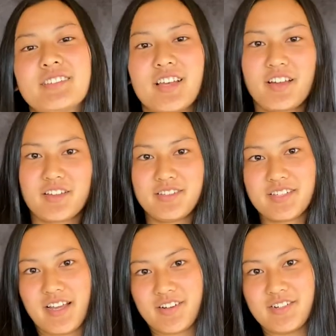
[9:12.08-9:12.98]
Saucon
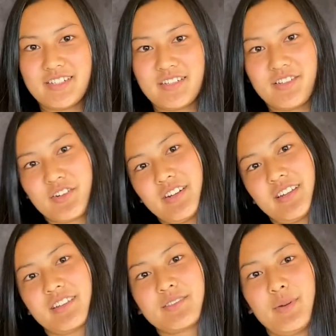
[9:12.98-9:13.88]
Soccer is a learning
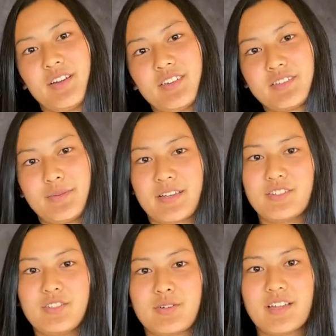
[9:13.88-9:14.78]
experience
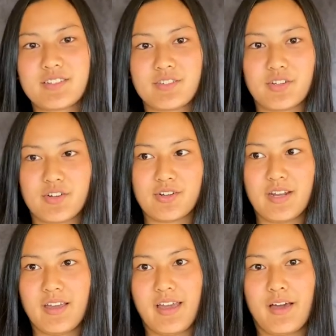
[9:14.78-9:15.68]
because you get to learn
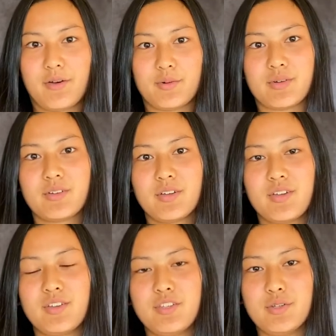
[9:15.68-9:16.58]
how
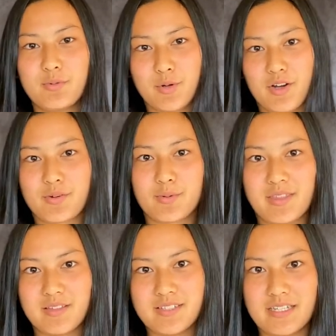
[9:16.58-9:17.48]
you work with
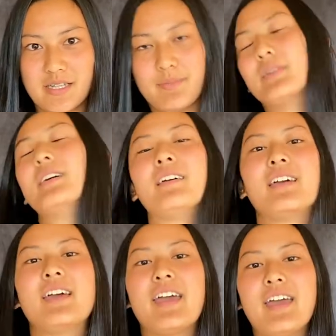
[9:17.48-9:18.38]
the team
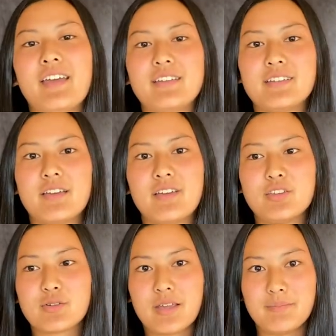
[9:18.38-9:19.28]
and
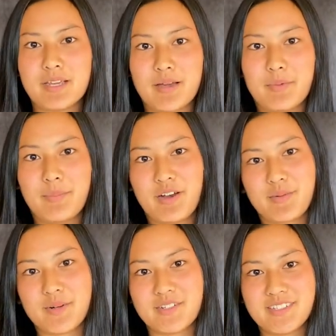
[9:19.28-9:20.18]
you can become a better
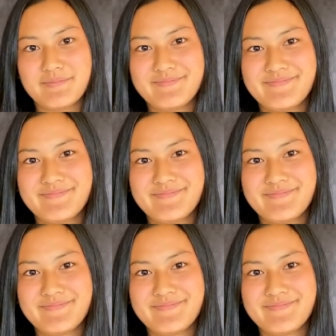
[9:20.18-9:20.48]
person.